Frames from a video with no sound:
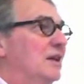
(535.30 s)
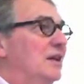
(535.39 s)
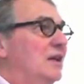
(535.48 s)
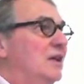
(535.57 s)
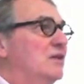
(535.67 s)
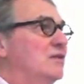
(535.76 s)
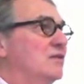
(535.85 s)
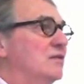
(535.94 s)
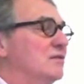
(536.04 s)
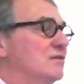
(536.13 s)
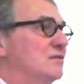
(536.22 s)

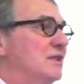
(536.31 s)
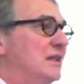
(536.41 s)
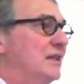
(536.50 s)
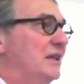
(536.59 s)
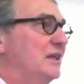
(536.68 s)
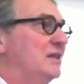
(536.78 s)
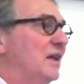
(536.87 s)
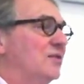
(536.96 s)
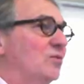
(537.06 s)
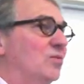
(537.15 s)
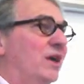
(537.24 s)
is really
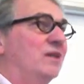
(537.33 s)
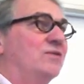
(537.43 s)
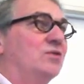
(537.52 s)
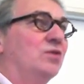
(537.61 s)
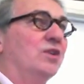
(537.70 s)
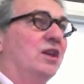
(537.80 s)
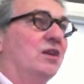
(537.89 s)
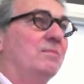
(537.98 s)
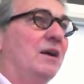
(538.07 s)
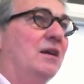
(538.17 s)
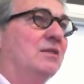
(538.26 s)
another way of talking
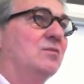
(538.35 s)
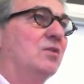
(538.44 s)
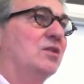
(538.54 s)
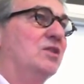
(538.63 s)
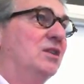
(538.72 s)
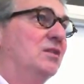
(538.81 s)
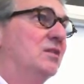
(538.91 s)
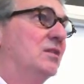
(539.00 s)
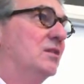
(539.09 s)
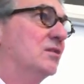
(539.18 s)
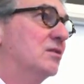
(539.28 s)
about what in
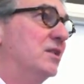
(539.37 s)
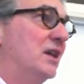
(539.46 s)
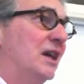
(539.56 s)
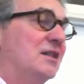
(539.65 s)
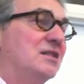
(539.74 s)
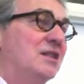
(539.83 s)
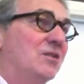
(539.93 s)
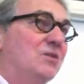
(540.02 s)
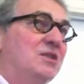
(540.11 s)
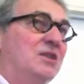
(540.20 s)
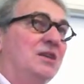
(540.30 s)
Greek
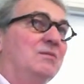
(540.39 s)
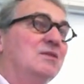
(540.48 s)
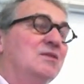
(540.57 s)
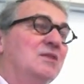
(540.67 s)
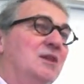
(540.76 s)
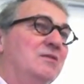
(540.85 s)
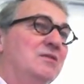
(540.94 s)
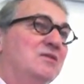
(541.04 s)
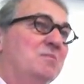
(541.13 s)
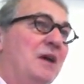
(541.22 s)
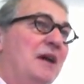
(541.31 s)
antiquity was known
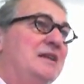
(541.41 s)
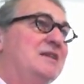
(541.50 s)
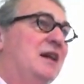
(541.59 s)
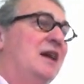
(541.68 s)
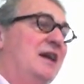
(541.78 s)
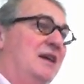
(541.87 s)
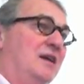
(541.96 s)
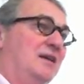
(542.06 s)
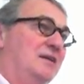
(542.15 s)
as paideia.